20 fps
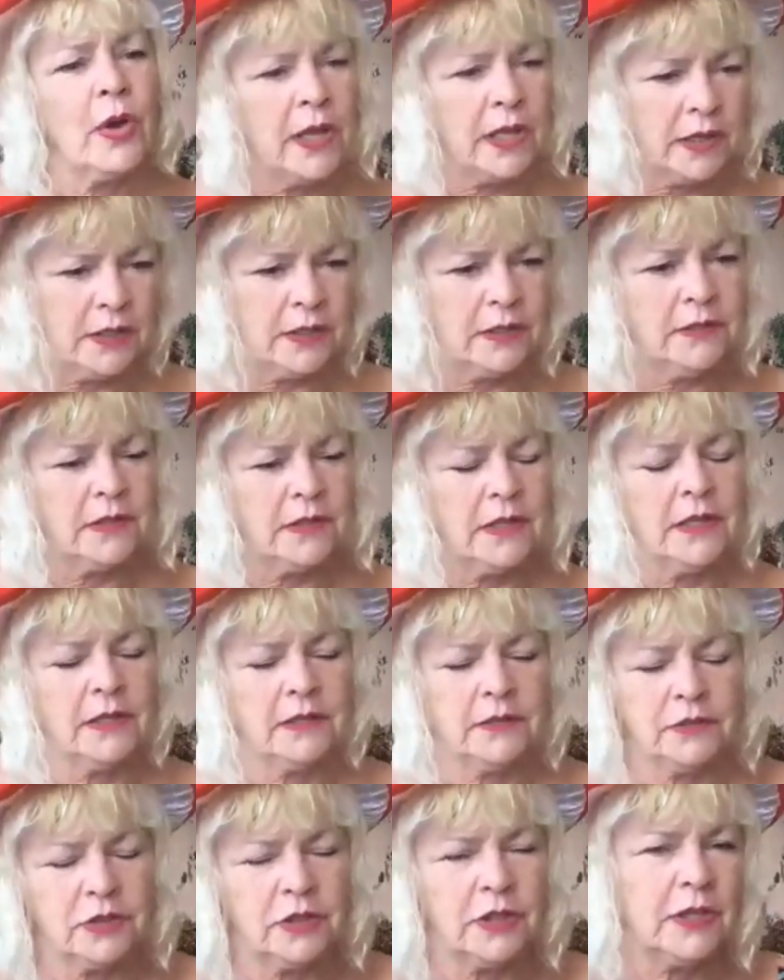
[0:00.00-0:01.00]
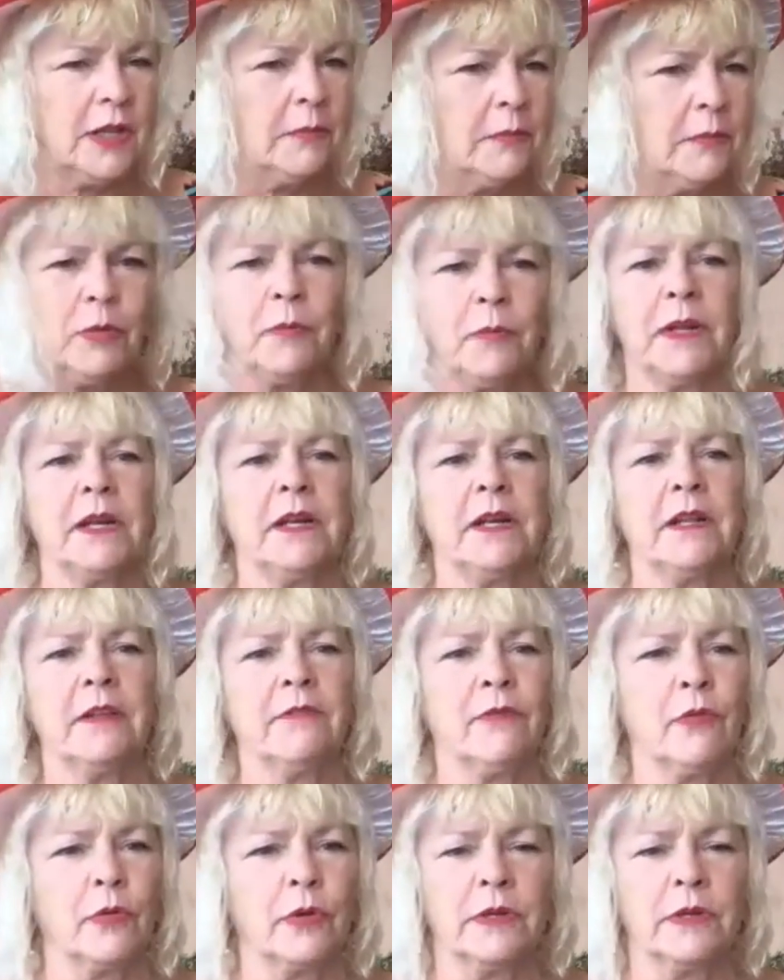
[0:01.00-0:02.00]
And then she implemented
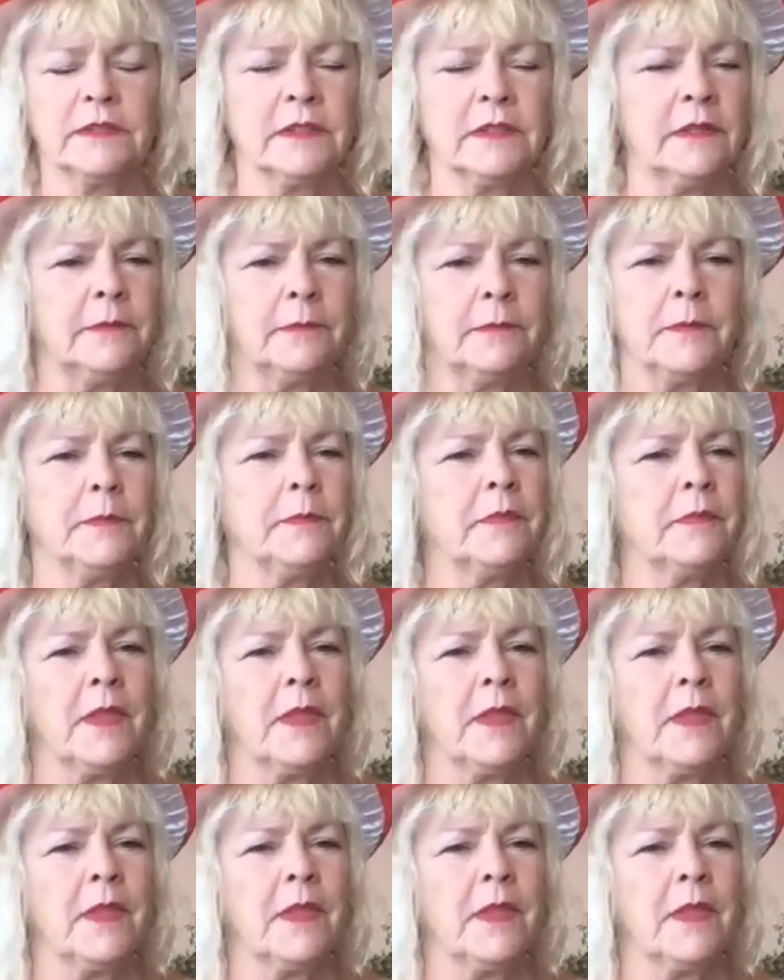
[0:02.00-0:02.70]
it for us. And